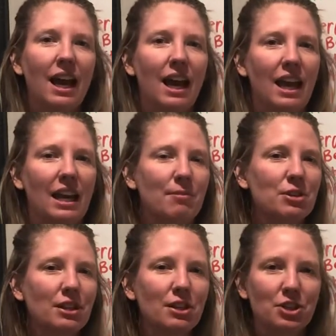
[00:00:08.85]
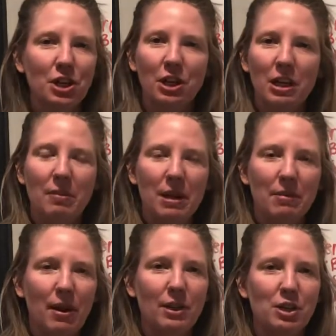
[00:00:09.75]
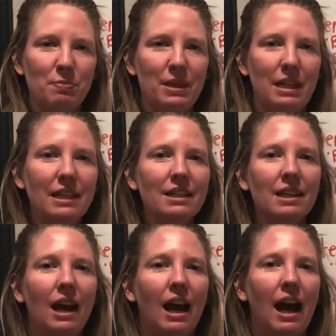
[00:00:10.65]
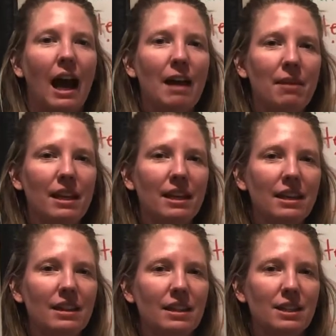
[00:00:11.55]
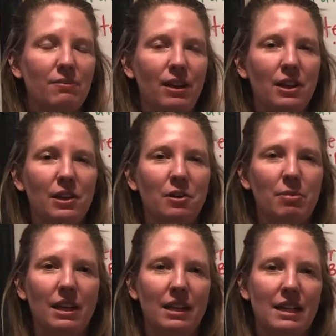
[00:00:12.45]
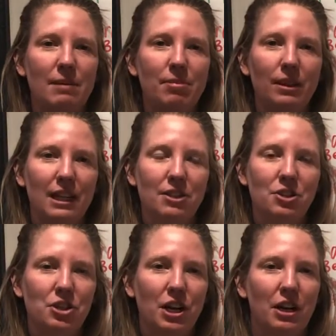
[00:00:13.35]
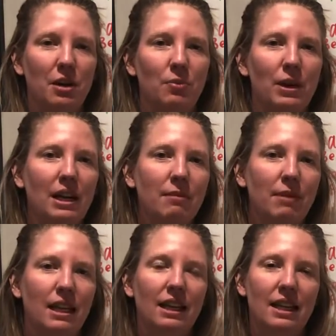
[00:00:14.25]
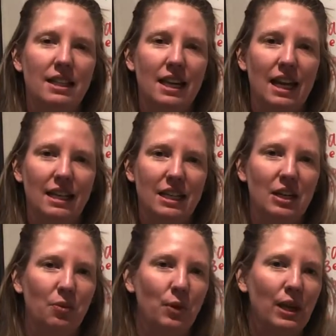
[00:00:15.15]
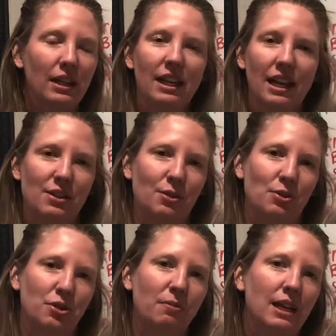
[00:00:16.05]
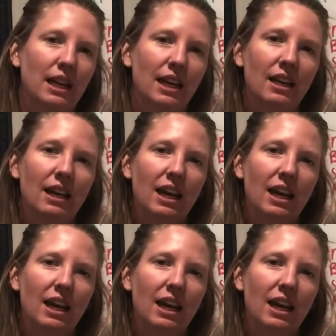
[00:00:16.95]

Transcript: And I'm just going to share a little bit about each piece. I'm making this video because I plan to share a reading mini lesson idea weekly on social media.